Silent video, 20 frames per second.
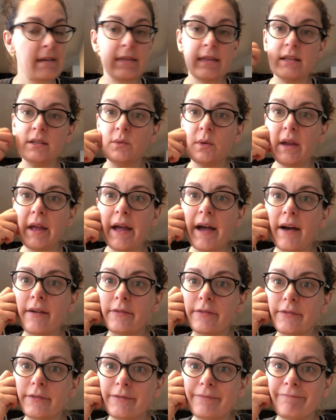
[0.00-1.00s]
That's what I
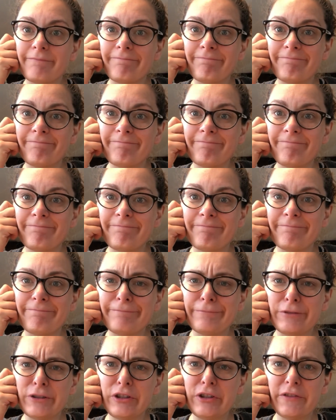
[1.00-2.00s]
have
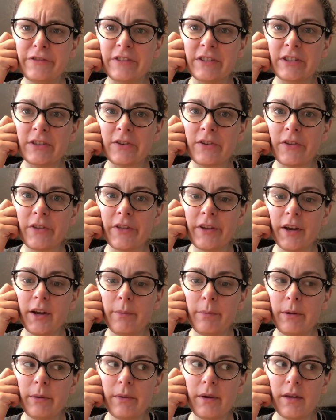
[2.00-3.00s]
to do physical
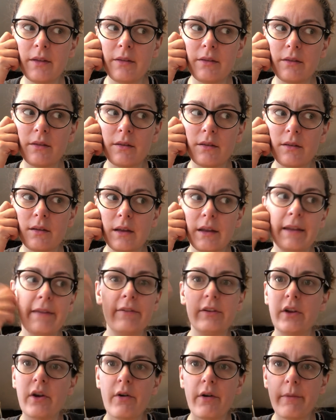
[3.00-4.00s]
therapy with. And I
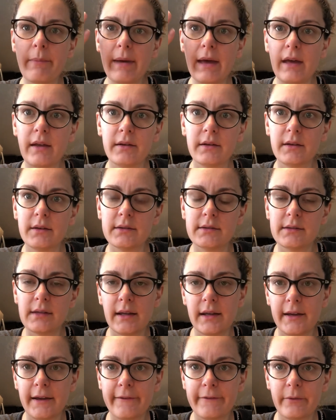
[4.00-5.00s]
have a yoga mat because
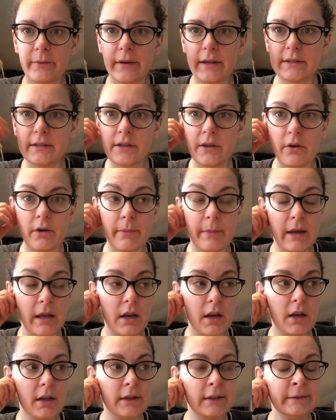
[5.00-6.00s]
like everyone has a yoga mat.
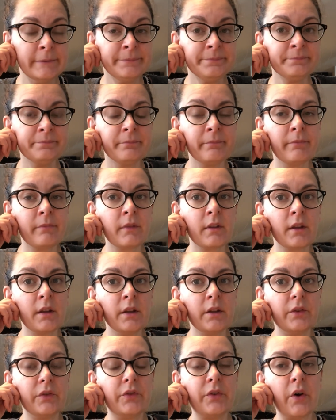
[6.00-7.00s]

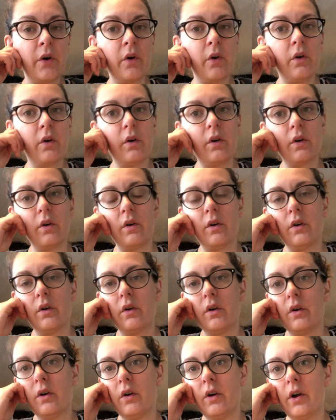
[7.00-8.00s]
So
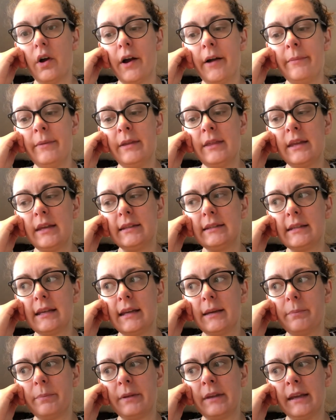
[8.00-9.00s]
I'm in this
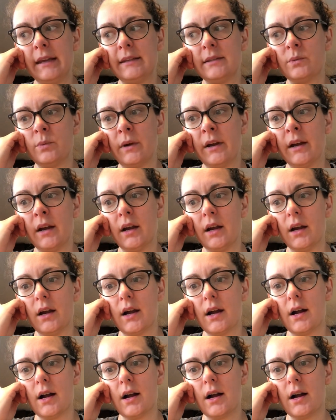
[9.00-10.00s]
like place where